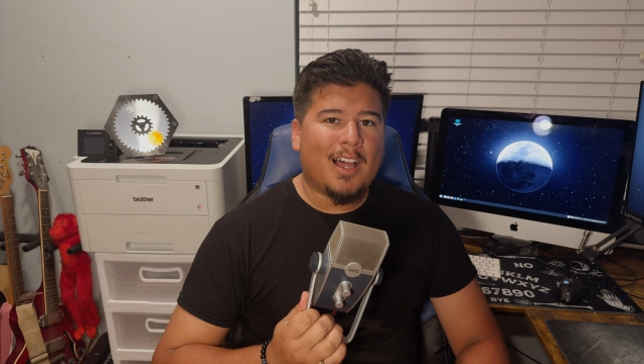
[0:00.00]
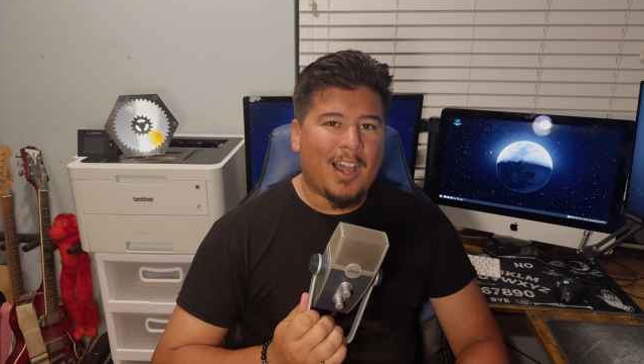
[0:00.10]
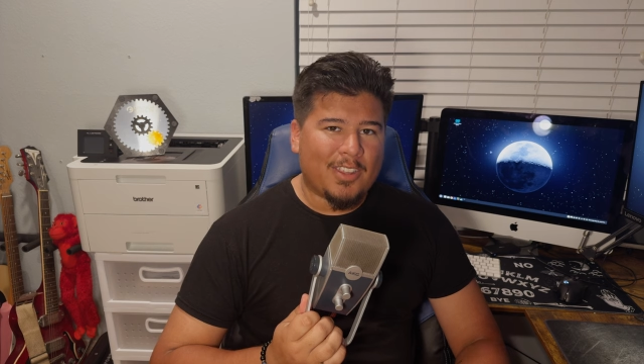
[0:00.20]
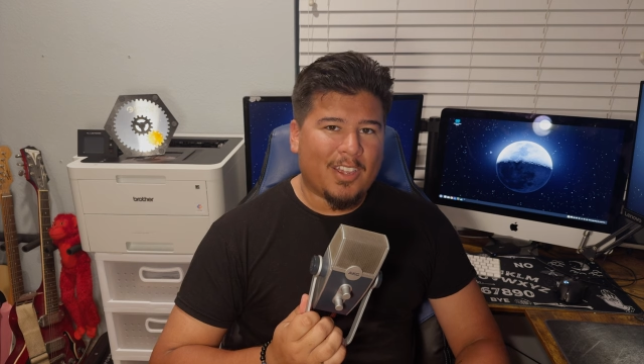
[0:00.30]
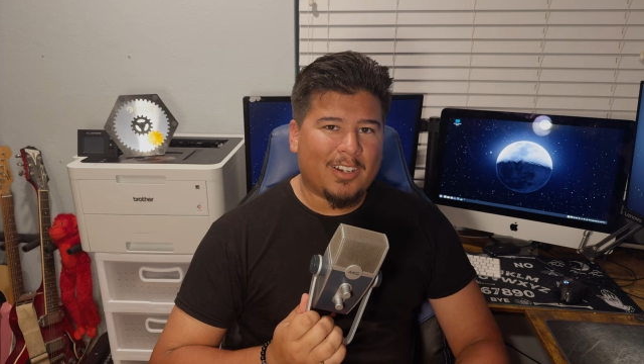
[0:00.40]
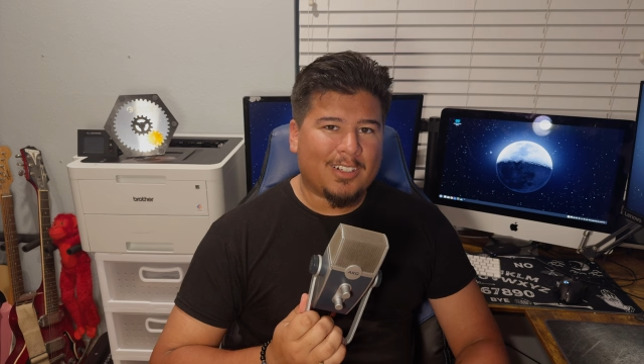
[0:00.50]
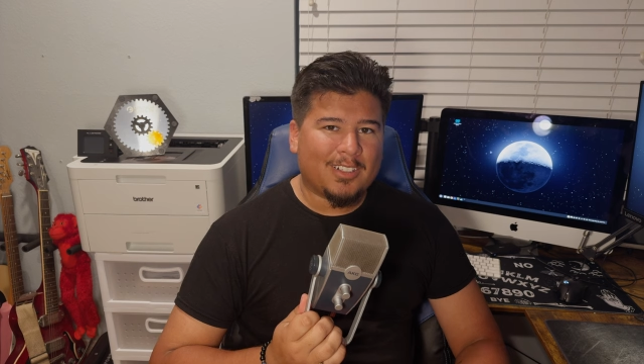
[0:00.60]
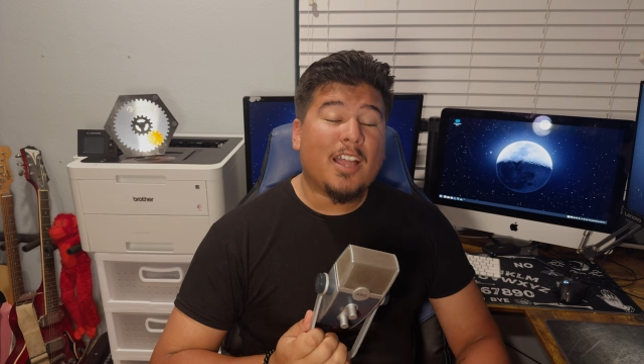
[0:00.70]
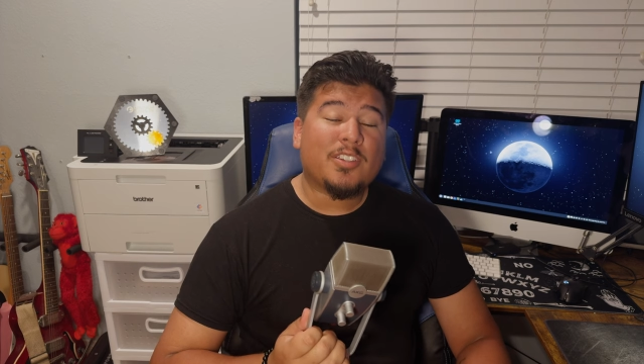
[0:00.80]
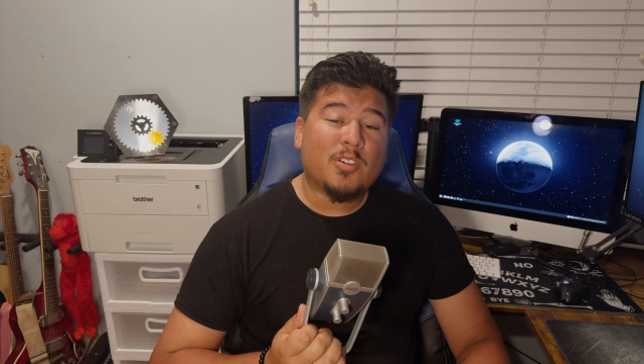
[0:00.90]
Hi there.
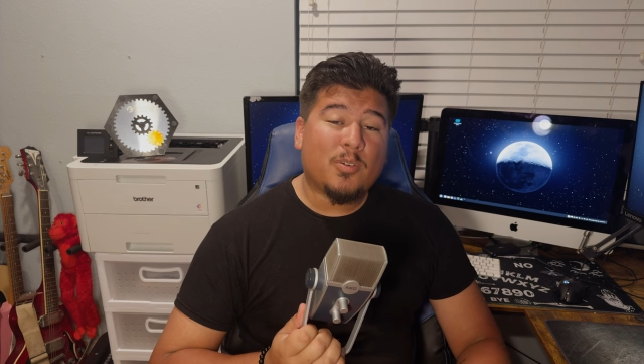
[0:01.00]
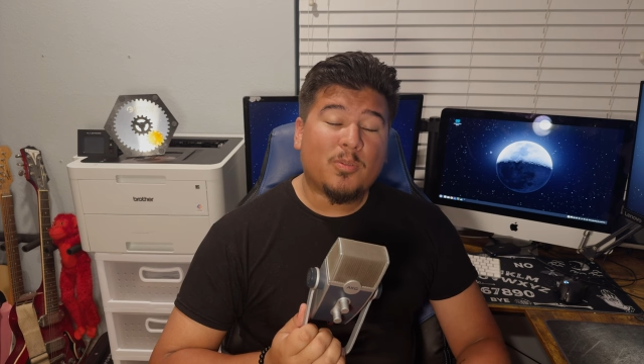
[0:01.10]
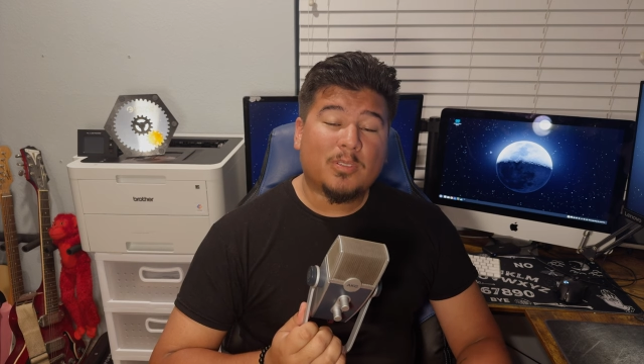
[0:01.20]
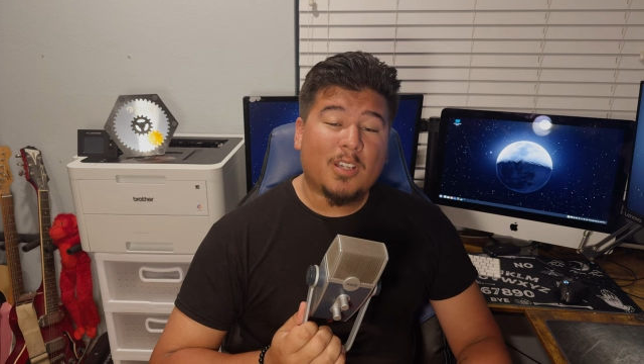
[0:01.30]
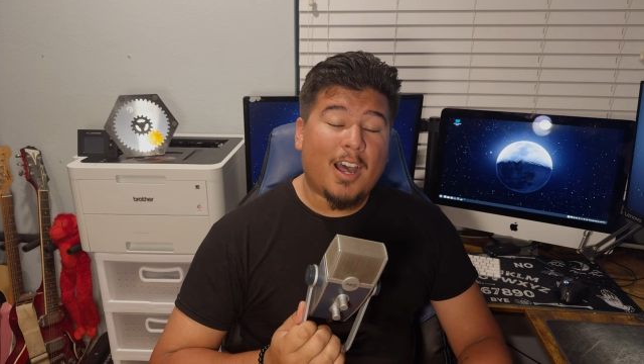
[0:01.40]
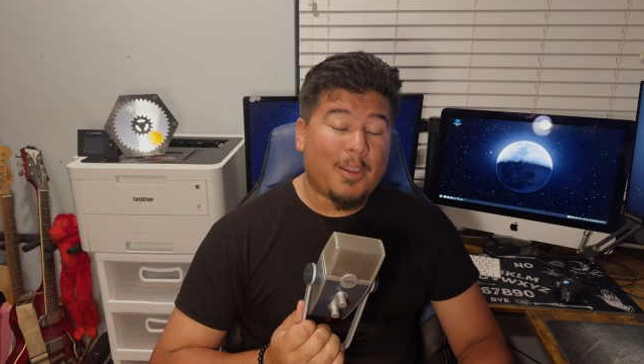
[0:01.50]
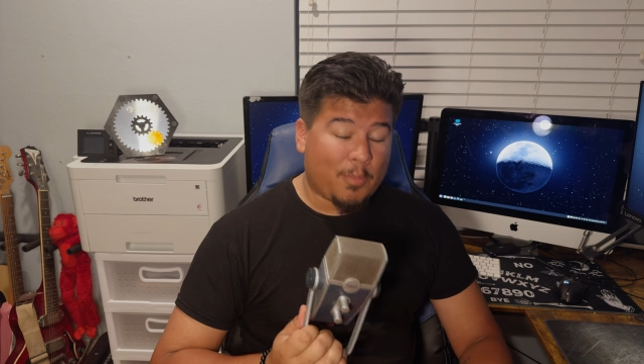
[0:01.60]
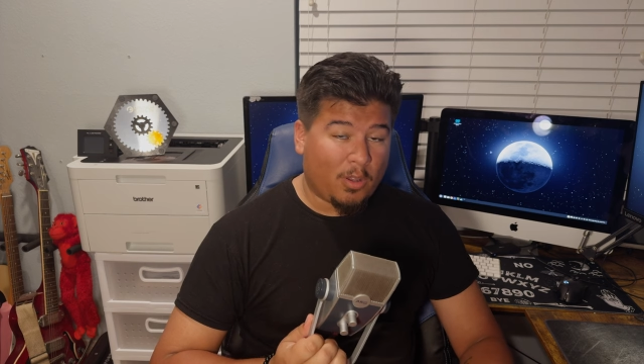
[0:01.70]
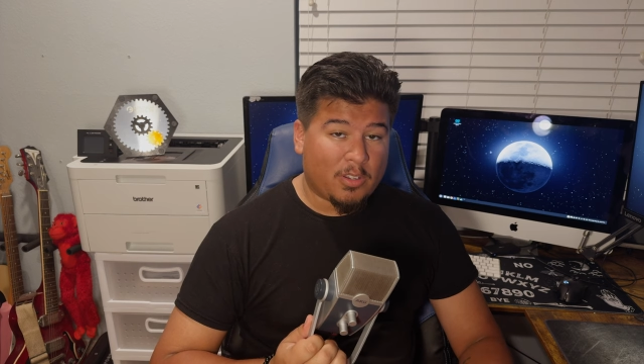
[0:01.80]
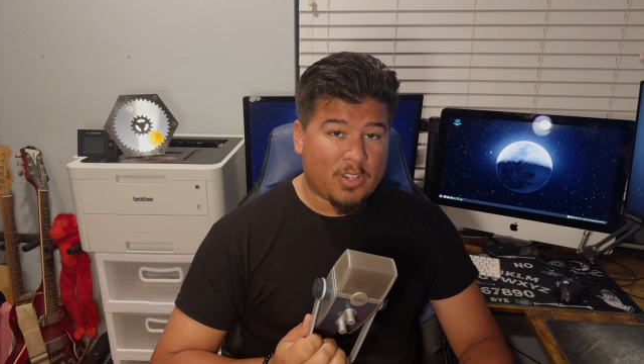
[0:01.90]
So, I
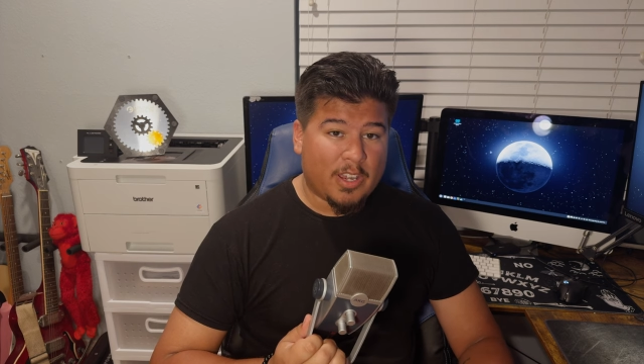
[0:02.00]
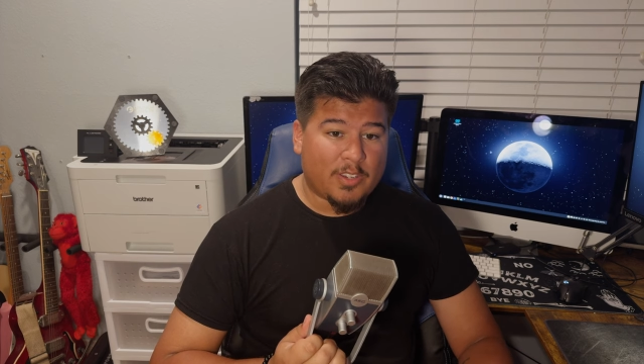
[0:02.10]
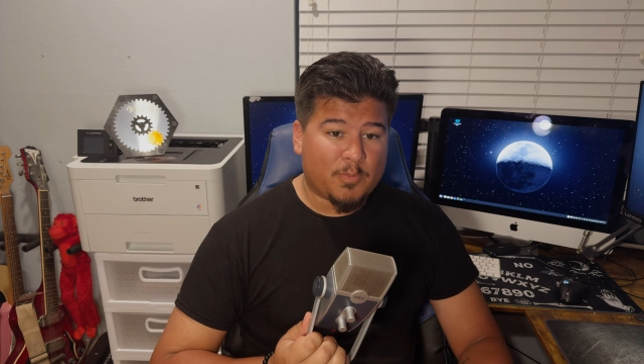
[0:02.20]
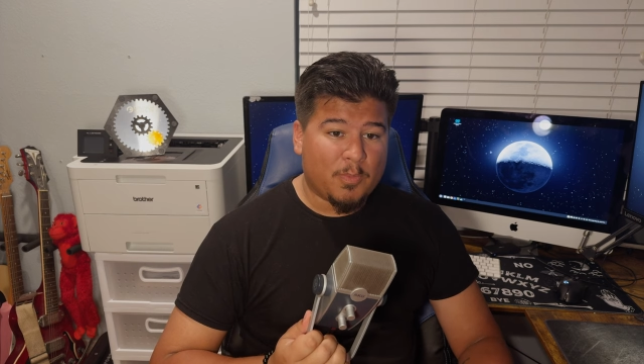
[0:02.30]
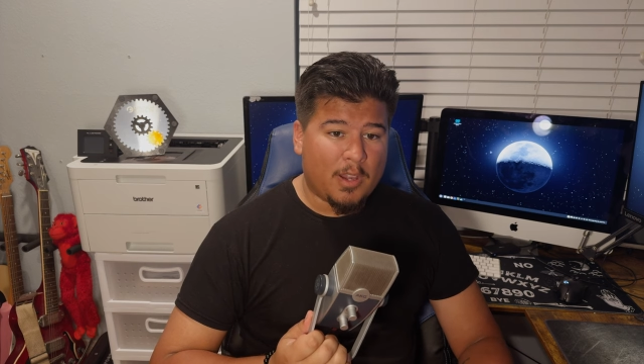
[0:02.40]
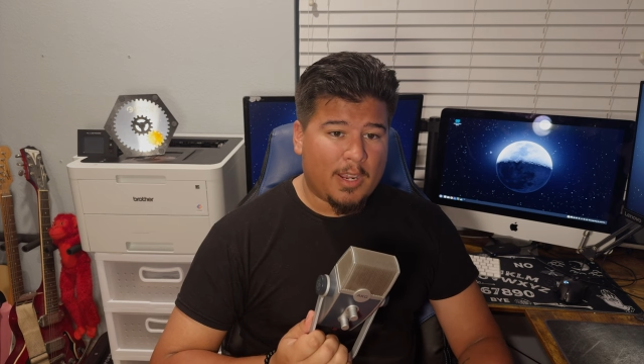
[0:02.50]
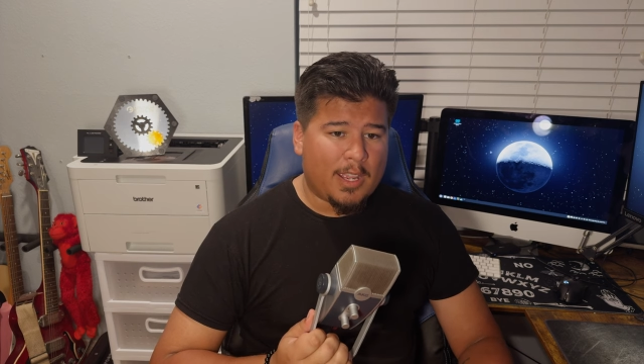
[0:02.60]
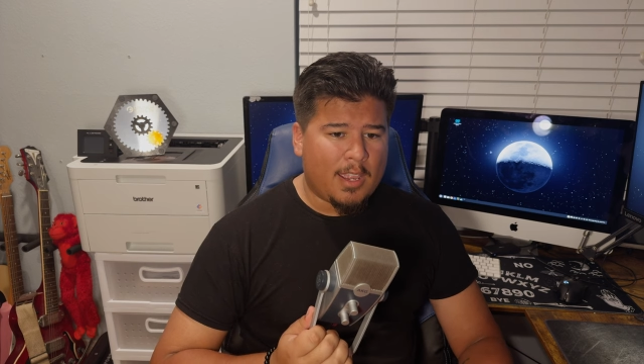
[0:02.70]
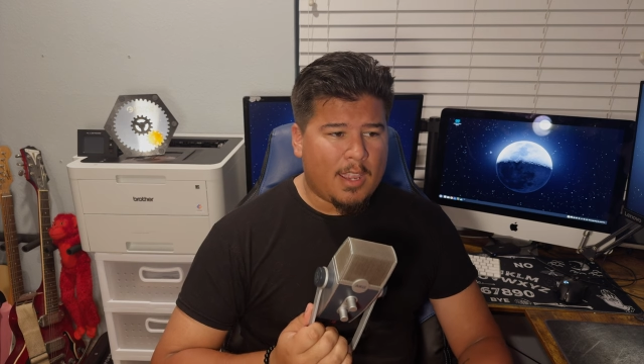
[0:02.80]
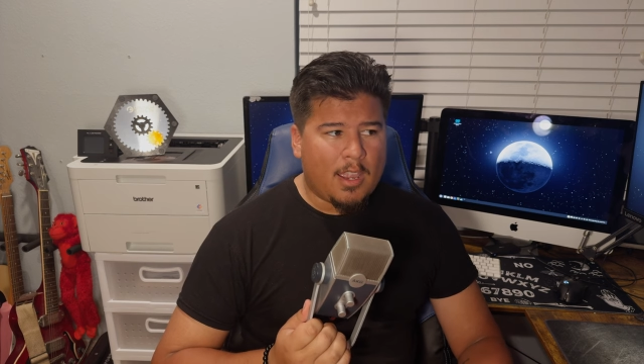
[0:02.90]
apologize, but